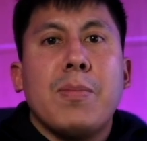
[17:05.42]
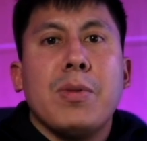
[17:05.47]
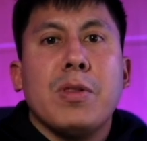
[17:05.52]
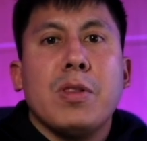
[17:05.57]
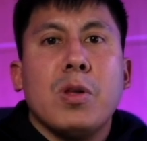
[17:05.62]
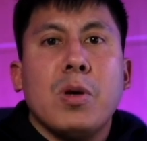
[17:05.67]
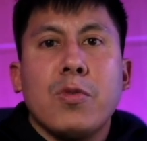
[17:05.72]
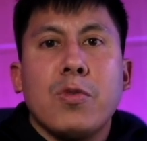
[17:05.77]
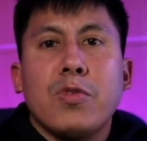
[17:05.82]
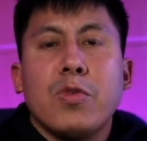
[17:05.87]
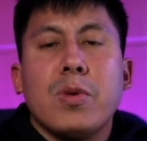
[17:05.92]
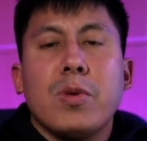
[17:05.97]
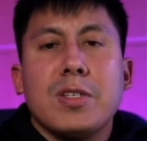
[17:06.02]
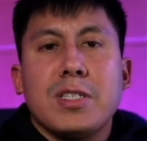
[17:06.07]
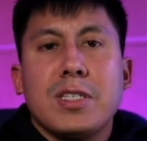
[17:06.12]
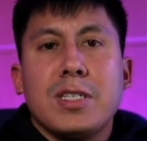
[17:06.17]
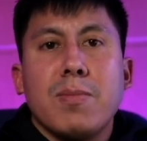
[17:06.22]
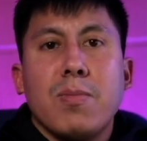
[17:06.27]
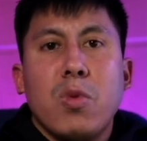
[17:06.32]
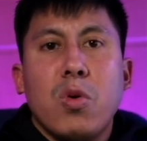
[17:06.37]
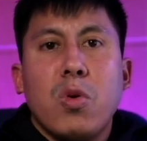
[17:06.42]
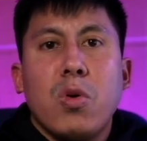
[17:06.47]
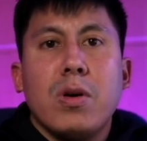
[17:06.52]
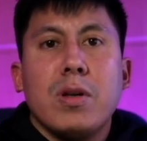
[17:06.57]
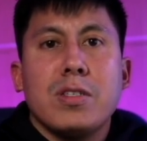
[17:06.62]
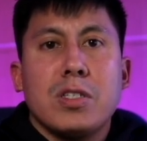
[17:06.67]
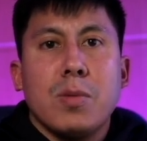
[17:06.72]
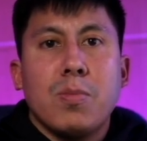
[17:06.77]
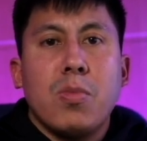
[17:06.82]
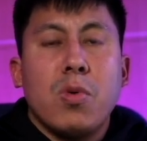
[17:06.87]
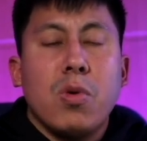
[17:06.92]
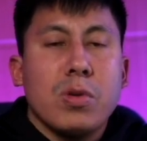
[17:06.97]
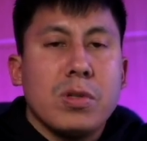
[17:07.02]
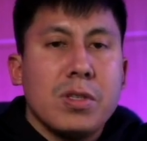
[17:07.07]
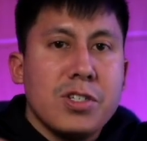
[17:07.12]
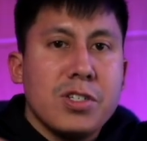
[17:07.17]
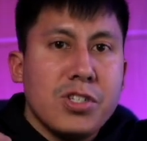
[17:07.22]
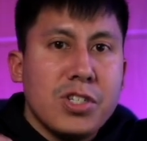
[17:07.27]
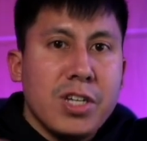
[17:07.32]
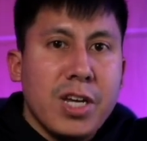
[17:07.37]
below if you want to see more and support
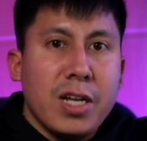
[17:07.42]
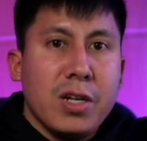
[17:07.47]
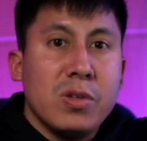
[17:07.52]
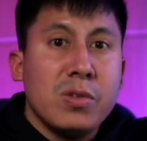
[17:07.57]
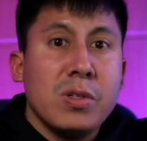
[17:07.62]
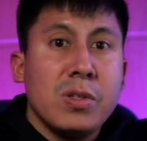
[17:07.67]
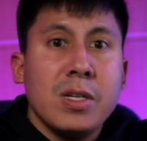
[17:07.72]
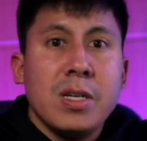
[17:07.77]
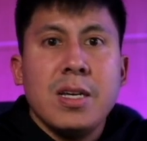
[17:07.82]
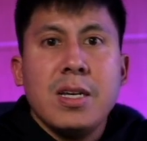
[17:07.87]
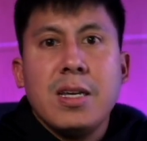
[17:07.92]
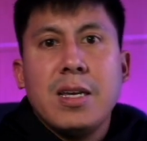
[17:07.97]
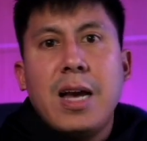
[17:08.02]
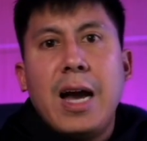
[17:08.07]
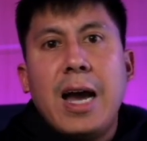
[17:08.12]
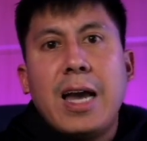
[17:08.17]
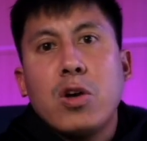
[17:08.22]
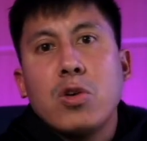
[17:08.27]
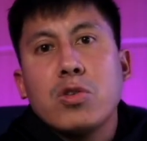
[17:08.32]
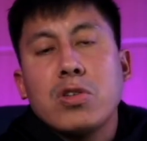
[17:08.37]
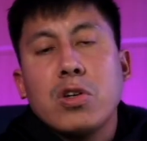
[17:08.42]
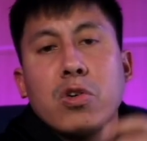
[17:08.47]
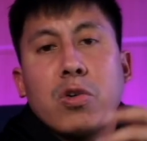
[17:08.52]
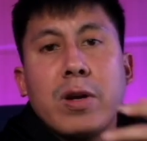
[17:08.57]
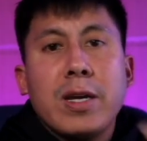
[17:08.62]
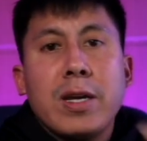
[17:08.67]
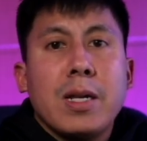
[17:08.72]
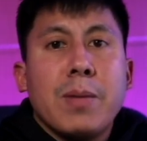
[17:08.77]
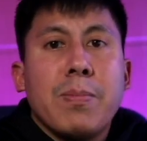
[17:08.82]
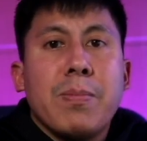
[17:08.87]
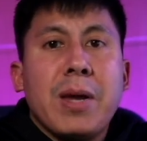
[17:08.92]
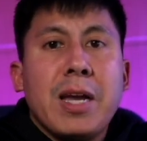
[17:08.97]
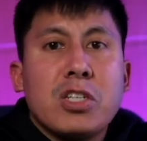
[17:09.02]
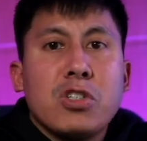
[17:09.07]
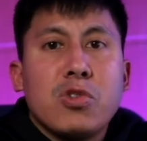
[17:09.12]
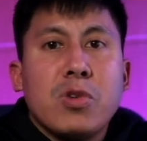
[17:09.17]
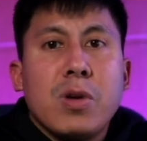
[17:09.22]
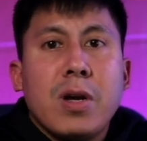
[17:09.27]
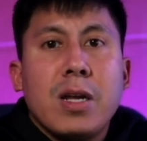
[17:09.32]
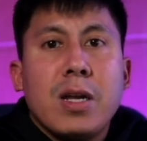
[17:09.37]
this channel. I also created a
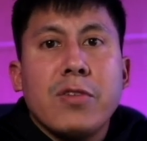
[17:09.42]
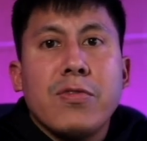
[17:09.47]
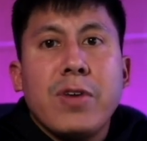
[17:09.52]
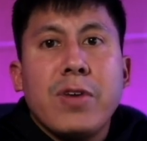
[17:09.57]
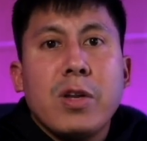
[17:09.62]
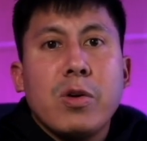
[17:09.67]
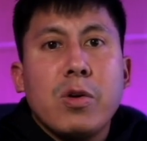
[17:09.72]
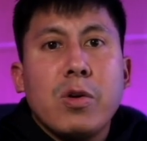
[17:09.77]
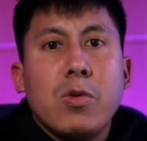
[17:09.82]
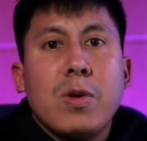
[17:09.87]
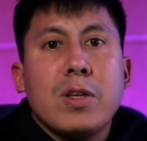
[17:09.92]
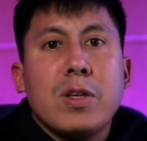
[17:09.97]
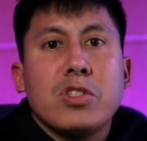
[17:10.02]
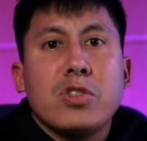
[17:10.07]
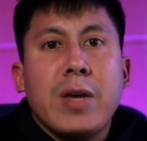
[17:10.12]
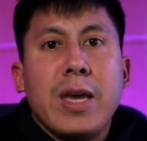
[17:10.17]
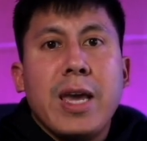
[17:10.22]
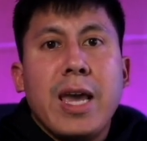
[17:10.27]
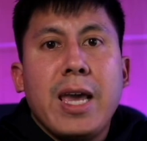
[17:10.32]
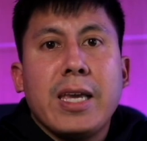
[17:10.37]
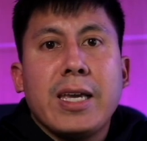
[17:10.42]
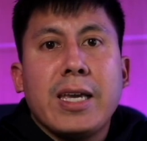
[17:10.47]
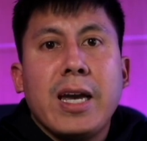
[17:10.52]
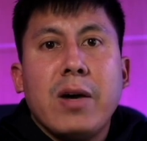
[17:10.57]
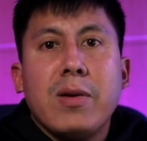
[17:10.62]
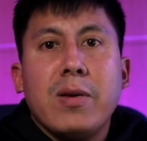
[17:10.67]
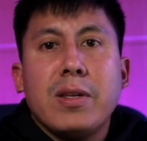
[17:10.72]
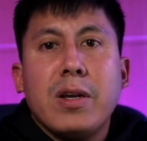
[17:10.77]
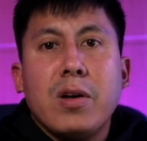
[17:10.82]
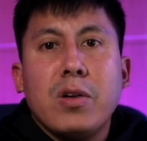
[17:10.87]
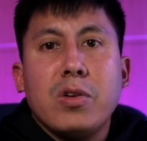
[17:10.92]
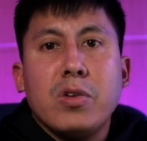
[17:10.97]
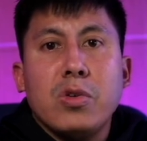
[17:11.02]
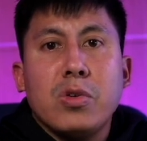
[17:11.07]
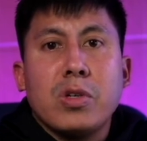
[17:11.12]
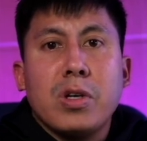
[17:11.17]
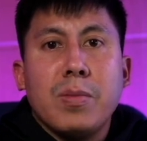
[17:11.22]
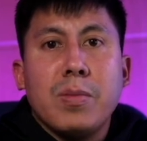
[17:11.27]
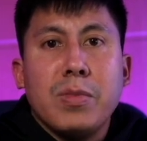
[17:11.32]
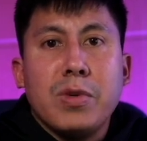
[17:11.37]
Patreon if anyone wants to hang out in our
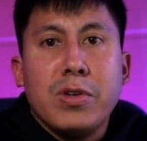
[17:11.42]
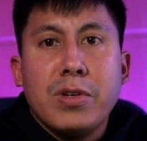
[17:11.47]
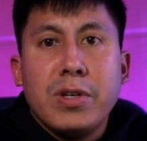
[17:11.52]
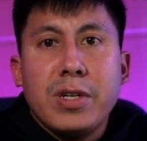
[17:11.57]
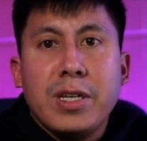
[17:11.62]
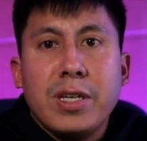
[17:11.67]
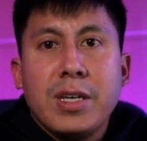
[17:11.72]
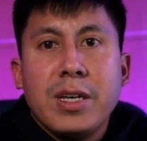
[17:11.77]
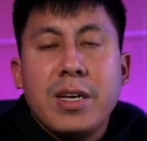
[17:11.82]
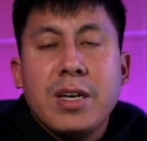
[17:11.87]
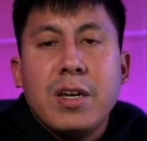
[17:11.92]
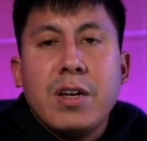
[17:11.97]
new community.